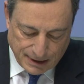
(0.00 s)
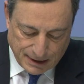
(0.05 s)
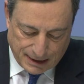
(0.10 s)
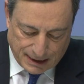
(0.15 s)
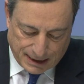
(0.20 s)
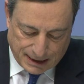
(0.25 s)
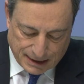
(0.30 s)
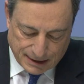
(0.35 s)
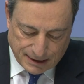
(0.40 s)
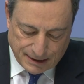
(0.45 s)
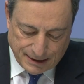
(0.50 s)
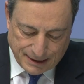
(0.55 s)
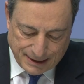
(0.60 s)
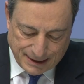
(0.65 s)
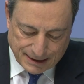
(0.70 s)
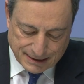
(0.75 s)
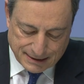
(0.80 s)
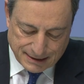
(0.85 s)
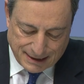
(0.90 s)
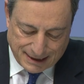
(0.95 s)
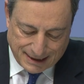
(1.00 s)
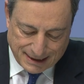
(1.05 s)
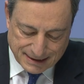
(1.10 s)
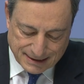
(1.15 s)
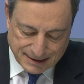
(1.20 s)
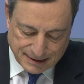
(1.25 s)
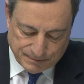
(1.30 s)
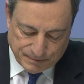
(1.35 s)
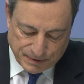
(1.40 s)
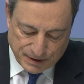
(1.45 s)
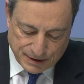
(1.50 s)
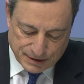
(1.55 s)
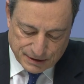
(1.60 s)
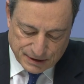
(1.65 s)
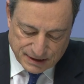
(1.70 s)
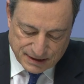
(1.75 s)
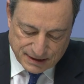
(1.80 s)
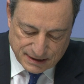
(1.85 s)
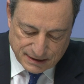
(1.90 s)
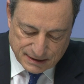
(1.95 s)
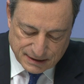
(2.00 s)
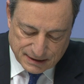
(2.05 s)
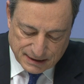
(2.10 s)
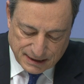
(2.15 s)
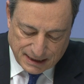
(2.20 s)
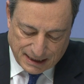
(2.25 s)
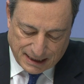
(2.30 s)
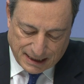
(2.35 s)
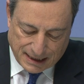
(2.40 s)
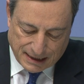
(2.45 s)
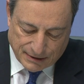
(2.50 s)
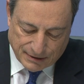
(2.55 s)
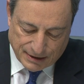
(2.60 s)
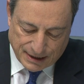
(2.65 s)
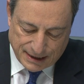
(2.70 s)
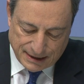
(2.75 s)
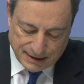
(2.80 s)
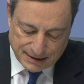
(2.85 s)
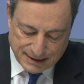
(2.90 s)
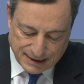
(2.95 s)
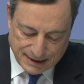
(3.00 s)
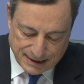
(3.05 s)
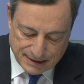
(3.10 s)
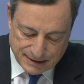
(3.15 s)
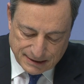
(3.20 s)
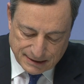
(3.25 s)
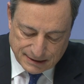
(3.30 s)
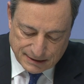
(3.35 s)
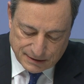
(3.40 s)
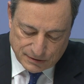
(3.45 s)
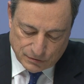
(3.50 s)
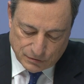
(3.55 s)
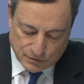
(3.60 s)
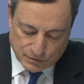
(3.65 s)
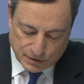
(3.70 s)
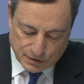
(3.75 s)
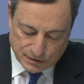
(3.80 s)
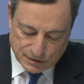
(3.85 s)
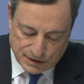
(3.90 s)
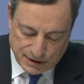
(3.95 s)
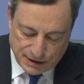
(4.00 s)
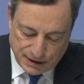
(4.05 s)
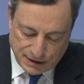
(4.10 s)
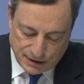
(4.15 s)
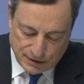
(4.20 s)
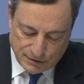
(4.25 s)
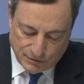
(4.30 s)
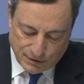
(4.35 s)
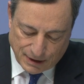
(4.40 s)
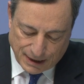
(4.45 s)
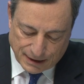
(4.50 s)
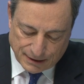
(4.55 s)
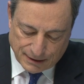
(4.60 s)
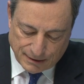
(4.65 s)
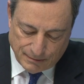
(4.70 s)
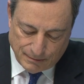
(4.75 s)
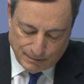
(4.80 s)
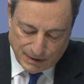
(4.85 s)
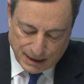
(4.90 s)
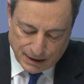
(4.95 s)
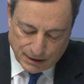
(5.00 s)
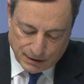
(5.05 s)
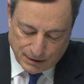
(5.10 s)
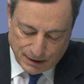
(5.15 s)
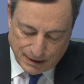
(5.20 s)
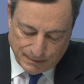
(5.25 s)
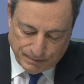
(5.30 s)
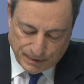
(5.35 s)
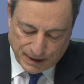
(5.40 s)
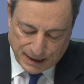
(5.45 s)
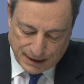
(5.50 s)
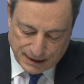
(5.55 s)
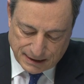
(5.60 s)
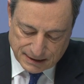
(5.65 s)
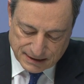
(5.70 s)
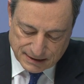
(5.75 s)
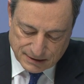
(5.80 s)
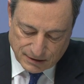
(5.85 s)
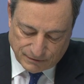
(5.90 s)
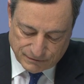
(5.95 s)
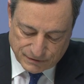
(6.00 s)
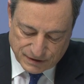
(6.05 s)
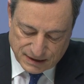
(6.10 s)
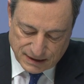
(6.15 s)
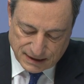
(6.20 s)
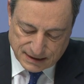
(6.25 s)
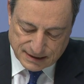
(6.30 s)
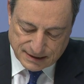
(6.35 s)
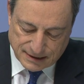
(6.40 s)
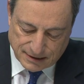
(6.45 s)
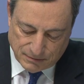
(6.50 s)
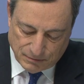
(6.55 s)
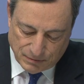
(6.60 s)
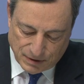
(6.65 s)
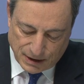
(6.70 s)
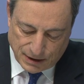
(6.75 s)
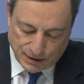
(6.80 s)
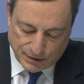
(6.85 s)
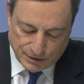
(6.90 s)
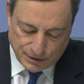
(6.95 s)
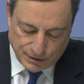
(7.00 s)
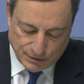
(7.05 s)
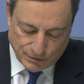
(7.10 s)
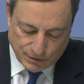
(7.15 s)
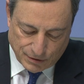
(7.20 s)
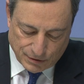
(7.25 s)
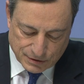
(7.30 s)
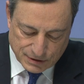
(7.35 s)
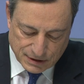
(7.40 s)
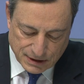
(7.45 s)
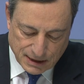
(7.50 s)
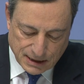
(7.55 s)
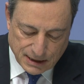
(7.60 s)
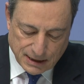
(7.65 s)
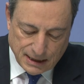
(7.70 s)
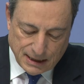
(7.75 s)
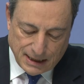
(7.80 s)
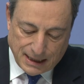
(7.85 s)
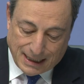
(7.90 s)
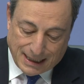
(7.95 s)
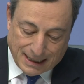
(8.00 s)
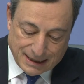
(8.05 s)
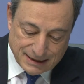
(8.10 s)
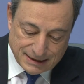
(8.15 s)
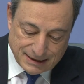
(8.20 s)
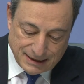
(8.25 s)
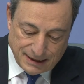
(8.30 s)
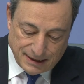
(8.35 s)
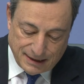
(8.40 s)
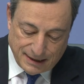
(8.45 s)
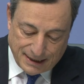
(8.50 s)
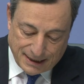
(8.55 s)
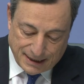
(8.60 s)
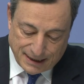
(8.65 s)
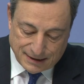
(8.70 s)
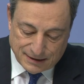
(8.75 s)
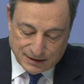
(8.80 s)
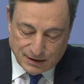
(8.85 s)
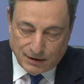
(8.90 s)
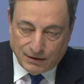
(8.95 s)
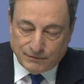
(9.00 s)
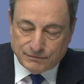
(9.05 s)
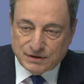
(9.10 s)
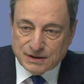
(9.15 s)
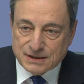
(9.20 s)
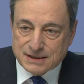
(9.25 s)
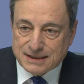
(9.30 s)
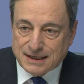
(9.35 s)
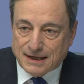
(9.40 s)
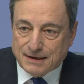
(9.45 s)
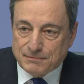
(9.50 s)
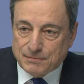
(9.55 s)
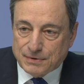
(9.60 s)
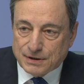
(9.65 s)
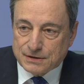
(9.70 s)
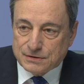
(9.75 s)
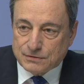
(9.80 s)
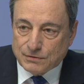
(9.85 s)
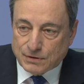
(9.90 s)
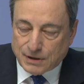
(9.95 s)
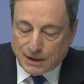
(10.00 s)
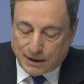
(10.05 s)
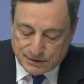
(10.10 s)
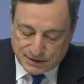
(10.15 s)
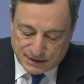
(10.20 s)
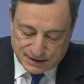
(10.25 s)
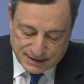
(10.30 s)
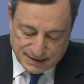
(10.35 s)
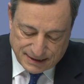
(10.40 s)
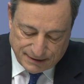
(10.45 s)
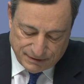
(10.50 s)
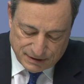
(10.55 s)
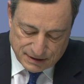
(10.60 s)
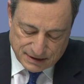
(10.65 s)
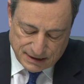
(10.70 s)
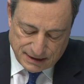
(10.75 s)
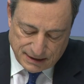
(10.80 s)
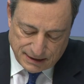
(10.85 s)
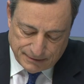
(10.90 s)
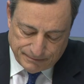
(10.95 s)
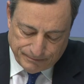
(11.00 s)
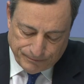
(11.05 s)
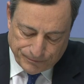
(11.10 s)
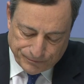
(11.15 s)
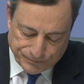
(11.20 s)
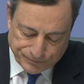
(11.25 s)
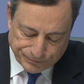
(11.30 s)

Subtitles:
our net asset purchases are intended to continue at a monthly pace of 60 billion euros until the end of December 2017,